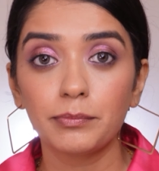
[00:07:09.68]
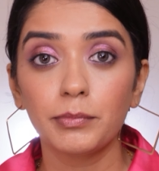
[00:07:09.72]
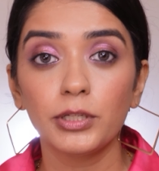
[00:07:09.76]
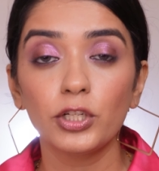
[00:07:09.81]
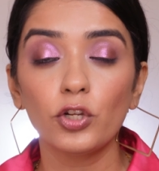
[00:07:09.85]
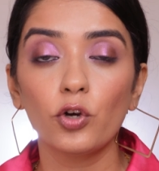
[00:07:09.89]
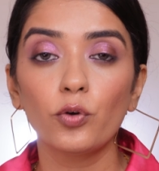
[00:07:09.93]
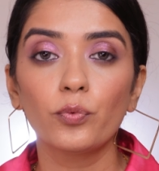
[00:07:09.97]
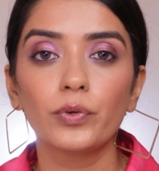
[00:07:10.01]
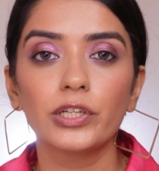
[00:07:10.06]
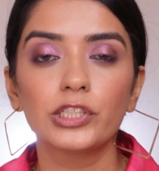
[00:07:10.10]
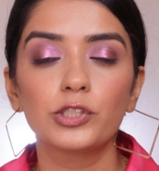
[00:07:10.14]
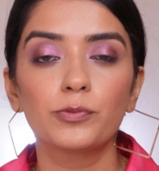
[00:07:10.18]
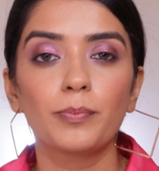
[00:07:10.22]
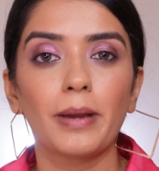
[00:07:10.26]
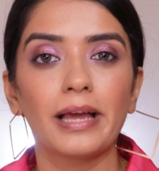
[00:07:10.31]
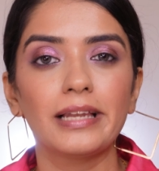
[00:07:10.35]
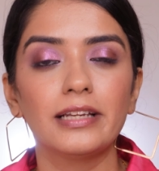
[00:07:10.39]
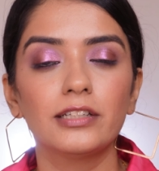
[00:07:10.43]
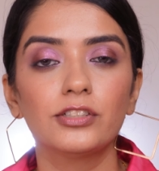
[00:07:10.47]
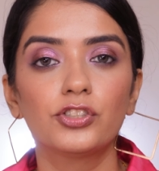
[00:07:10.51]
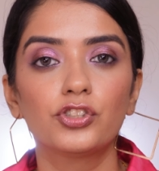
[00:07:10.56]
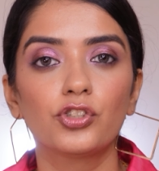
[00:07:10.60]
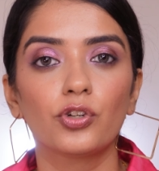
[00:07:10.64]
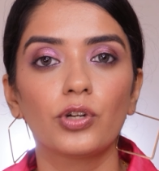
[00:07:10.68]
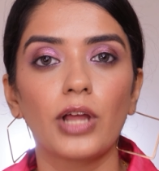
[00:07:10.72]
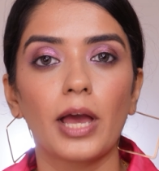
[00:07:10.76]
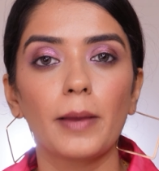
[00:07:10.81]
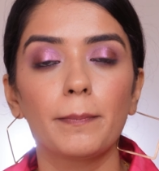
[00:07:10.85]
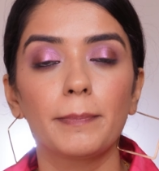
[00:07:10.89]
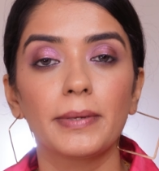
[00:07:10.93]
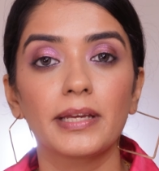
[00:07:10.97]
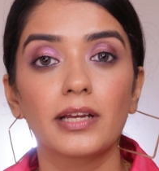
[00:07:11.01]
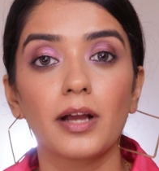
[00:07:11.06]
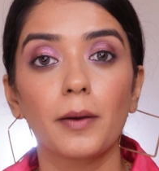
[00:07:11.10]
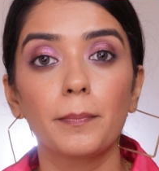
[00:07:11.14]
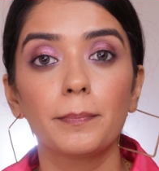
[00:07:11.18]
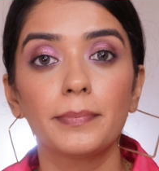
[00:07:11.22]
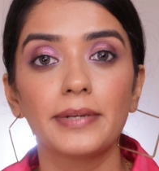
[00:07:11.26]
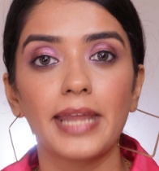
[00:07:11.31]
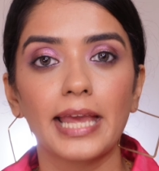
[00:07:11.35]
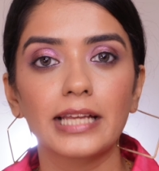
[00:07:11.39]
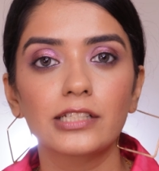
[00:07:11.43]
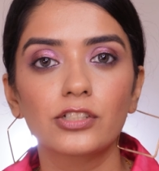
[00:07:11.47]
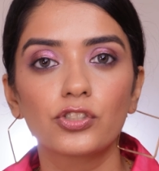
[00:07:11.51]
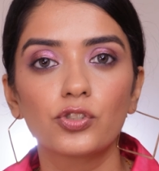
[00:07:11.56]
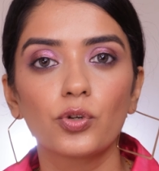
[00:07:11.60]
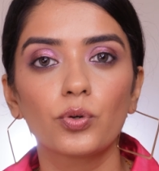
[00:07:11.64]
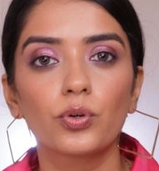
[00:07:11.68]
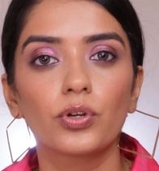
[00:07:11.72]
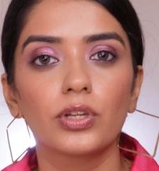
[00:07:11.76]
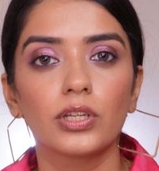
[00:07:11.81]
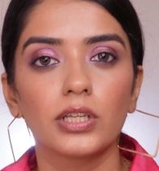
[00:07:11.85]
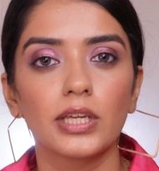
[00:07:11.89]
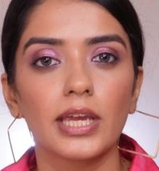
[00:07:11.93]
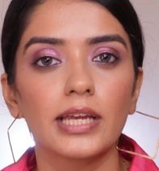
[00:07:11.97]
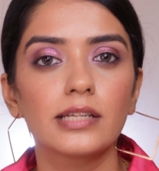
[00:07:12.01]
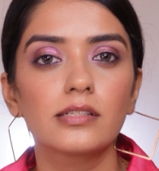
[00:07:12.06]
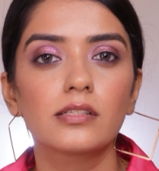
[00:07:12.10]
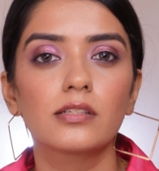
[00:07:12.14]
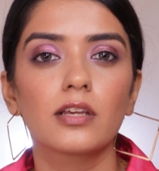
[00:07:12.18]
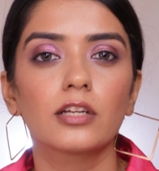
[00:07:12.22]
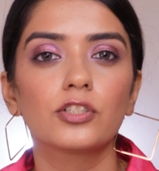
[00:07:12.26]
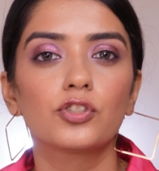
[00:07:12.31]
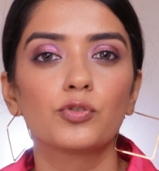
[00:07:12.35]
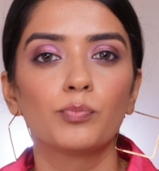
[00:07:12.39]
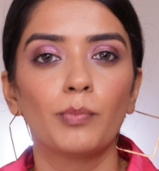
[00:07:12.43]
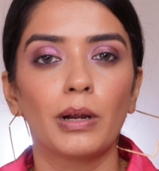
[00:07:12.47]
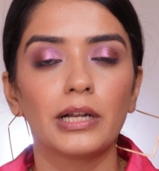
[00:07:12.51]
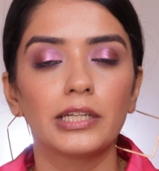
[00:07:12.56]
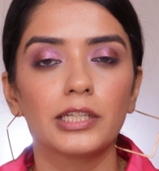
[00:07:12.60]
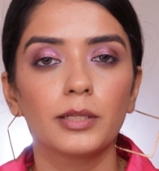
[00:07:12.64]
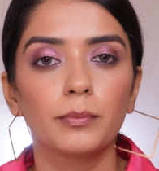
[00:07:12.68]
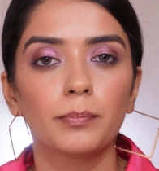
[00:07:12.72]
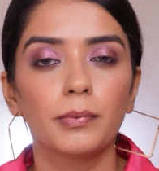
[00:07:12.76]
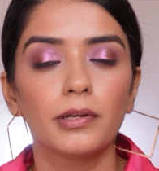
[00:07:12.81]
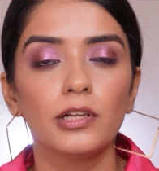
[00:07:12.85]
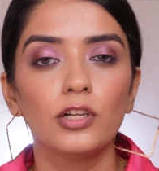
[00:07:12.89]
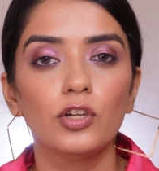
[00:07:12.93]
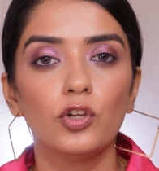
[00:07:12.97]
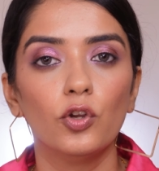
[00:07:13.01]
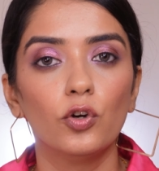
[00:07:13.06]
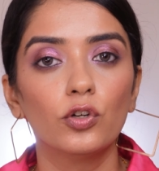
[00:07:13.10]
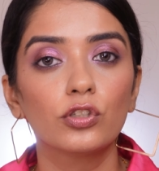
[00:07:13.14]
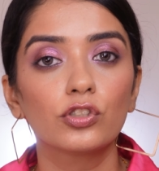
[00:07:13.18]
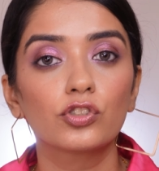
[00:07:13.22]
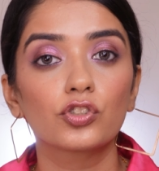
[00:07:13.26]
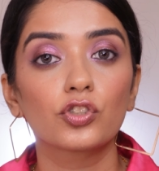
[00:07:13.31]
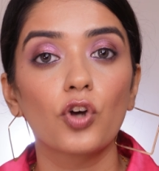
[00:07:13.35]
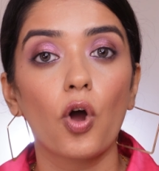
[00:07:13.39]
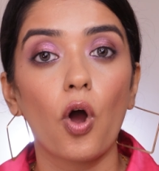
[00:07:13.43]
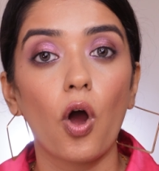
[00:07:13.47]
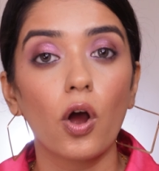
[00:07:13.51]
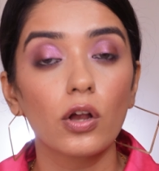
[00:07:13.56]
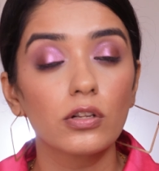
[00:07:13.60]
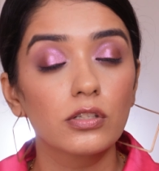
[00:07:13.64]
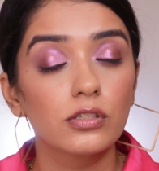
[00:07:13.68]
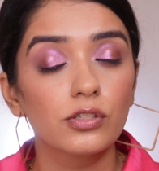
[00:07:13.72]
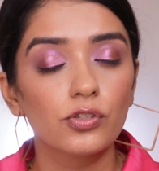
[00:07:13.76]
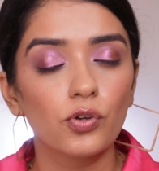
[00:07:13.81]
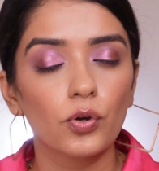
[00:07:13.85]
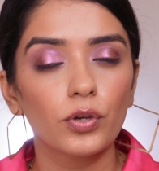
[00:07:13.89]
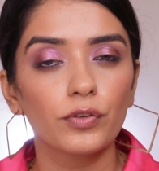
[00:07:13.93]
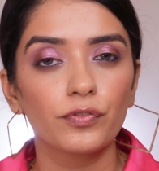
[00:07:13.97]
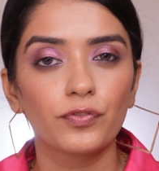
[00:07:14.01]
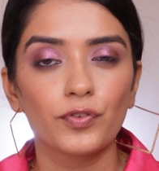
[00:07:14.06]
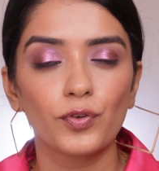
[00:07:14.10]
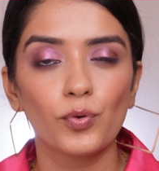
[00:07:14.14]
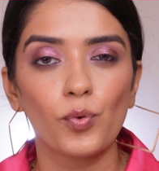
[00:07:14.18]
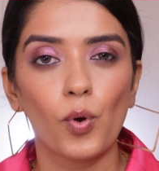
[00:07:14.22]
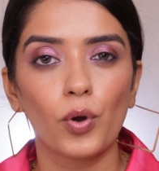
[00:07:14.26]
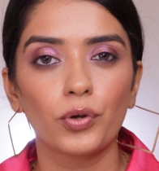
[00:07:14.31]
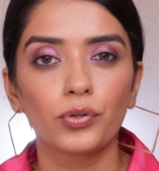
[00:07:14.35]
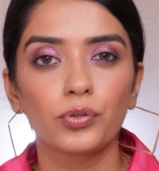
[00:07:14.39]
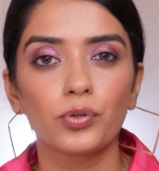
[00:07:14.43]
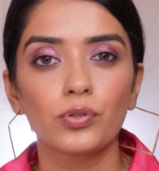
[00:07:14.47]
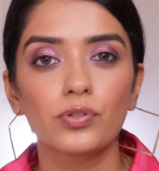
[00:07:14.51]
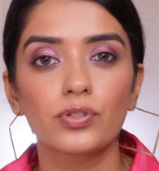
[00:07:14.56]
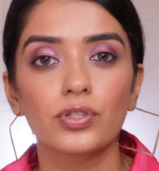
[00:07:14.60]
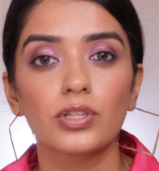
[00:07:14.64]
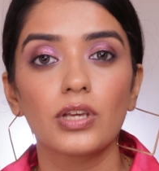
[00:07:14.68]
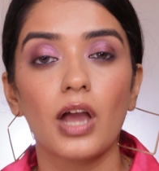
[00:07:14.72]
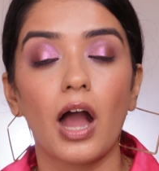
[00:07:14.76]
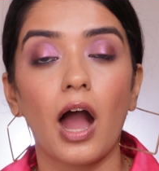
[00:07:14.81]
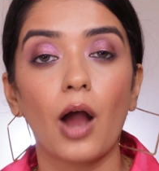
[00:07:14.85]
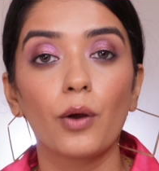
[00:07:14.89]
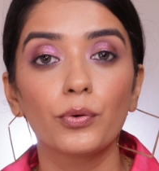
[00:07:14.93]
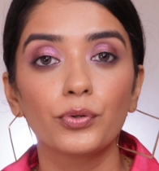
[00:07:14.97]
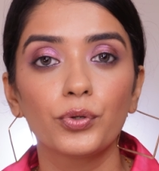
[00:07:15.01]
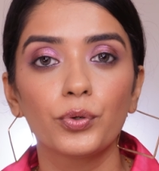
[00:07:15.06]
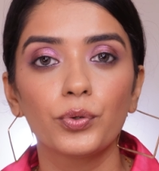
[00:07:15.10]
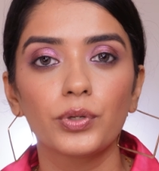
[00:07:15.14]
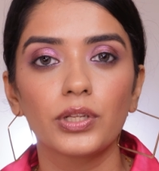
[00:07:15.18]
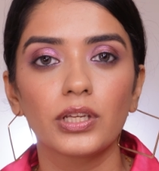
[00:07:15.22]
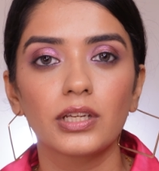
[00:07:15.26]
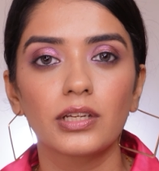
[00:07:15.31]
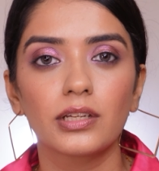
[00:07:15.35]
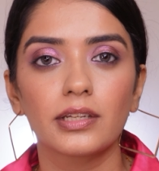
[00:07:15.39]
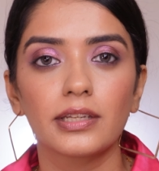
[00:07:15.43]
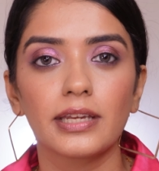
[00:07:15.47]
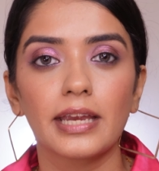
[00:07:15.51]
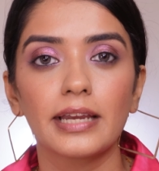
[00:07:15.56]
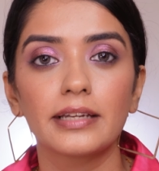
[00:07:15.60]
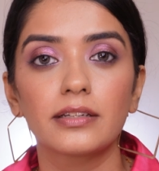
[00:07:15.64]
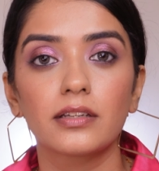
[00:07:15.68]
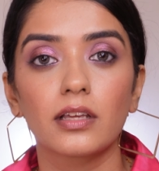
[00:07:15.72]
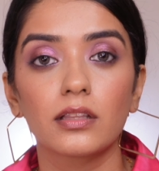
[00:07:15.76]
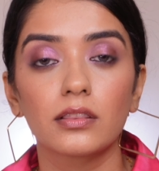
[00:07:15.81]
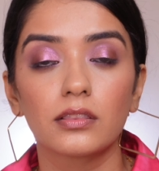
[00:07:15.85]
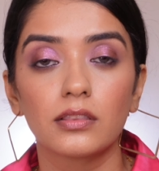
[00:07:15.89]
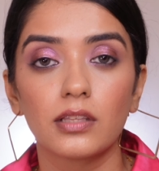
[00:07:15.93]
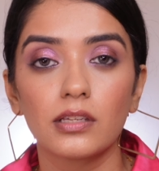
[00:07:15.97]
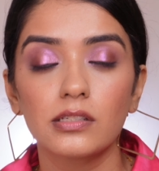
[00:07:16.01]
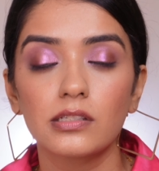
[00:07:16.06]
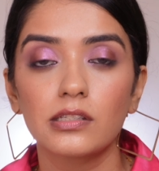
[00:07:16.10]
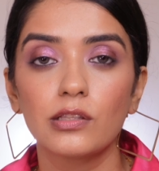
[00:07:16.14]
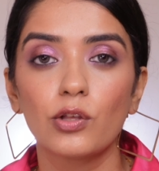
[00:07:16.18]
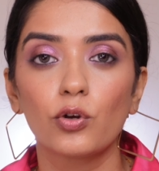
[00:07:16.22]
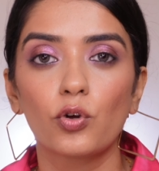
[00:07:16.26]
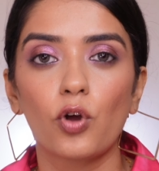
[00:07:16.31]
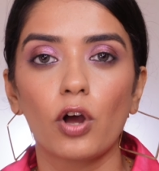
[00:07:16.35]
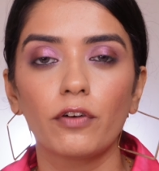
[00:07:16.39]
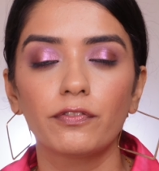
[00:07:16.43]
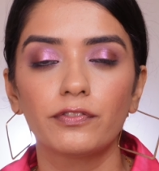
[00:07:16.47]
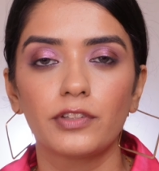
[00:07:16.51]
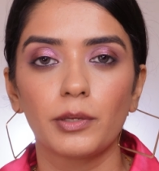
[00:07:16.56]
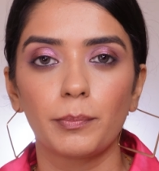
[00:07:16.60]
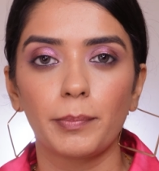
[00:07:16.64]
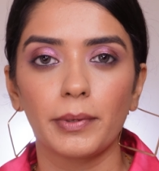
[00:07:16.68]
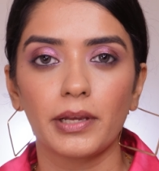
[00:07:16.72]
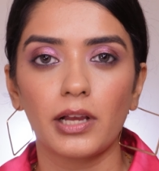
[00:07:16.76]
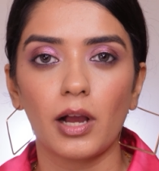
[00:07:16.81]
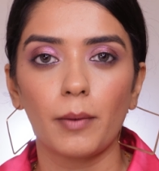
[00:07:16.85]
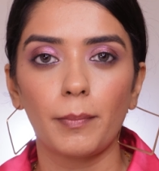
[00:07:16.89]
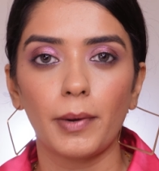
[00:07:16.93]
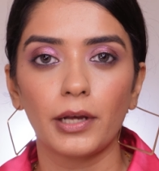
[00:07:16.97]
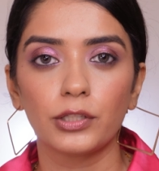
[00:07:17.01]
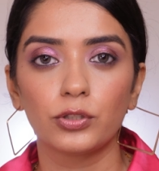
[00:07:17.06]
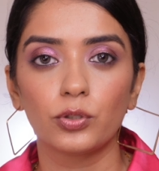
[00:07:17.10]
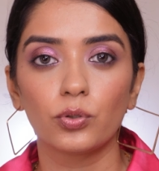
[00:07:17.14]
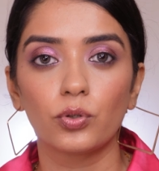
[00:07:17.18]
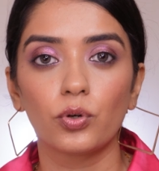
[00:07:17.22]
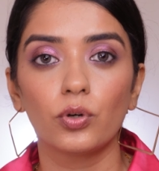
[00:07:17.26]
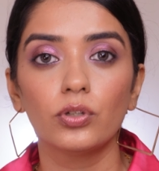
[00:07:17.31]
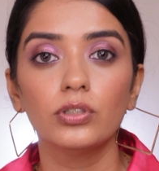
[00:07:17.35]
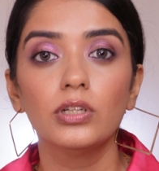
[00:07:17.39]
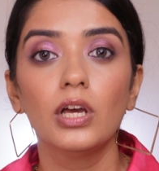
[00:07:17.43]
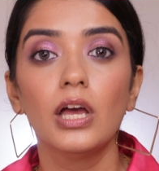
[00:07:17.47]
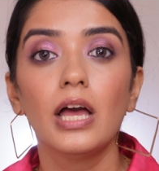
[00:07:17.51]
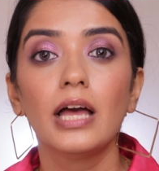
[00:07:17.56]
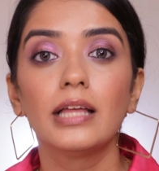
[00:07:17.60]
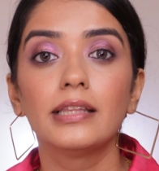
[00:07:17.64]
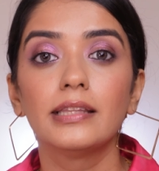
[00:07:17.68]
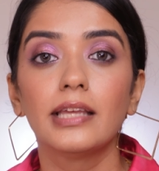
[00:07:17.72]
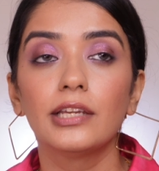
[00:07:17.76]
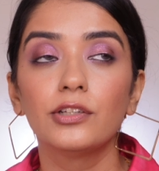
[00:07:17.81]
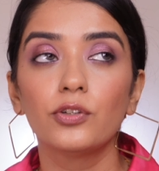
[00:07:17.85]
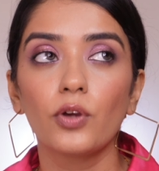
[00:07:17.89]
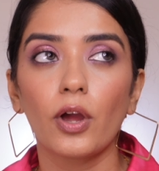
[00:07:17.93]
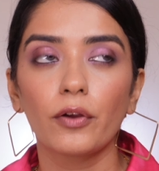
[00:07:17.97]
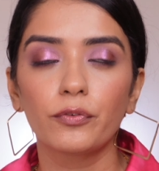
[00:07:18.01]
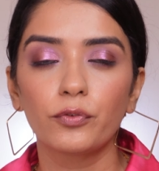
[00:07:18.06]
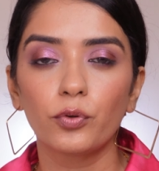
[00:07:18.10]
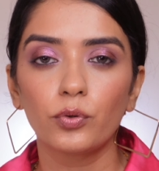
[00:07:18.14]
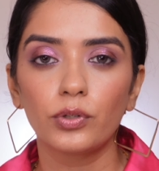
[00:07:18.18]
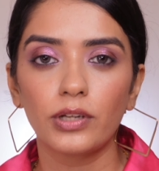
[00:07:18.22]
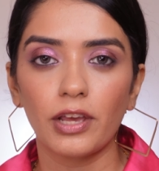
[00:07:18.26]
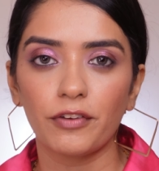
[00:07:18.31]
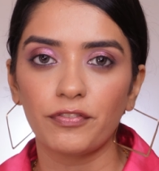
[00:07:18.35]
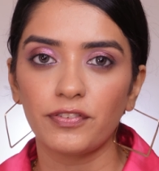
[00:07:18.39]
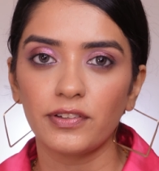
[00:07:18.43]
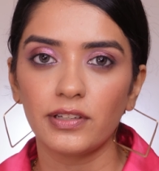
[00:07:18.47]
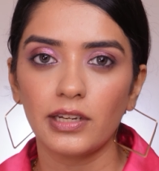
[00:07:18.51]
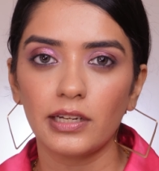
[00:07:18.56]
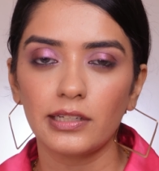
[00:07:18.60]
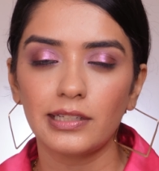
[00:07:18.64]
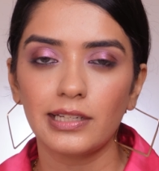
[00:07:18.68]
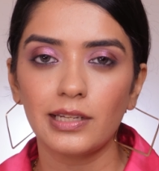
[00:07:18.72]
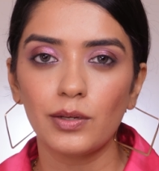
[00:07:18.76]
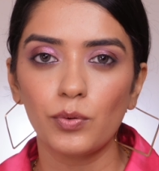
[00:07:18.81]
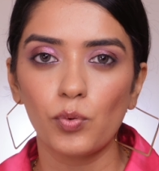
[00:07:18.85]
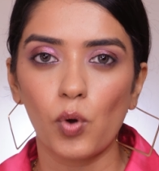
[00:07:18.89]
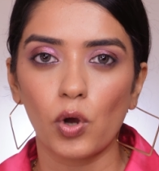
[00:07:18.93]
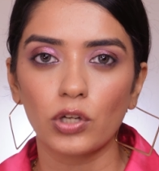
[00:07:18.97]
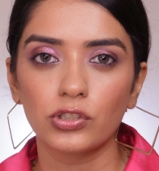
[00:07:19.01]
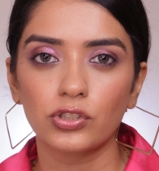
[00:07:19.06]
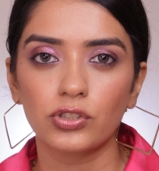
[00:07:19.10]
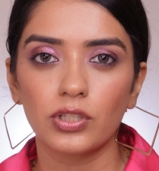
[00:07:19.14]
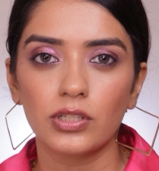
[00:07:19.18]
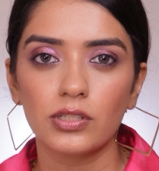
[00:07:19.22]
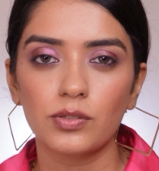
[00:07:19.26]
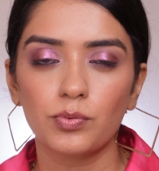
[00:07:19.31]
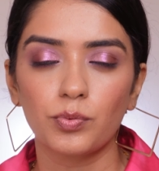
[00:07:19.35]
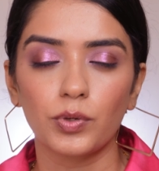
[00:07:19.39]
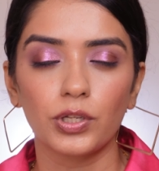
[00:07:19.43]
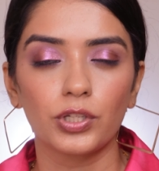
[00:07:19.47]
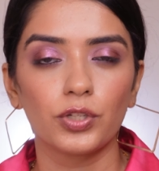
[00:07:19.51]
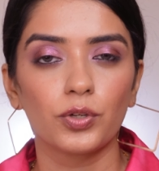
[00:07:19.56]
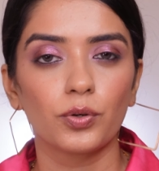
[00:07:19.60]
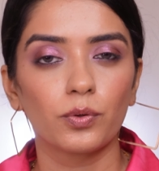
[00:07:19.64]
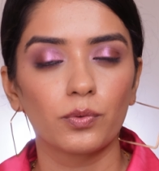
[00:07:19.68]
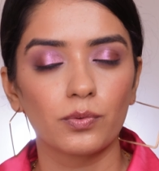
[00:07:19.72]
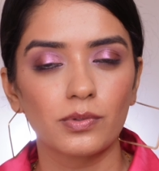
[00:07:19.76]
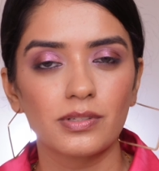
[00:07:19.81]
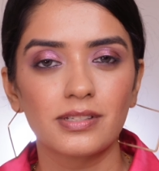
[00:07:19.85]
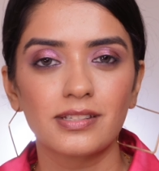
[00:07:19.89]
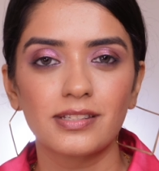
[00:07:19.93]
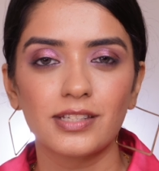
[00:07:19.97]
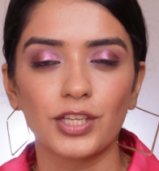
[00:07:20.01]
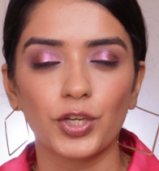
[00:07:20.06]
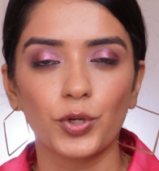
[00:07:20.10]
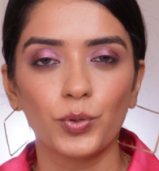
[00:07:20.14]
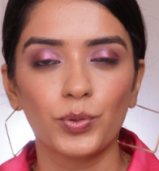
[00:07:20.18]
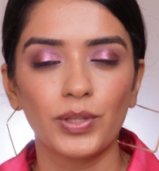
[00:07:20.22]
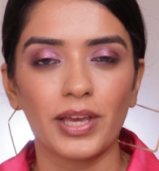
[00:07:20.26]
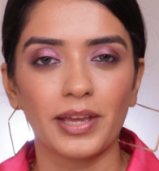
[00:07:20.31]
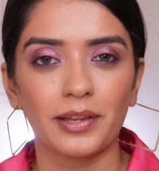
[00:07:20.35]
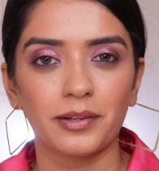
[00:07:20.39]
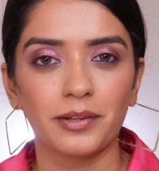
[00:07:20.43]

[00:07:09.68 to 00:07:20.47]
me know which palette should I pick up next to create such multiple looks. Also, if you want to see how to recreate this look of Deepika Padukone, then you have to definitely watch this video. See you there.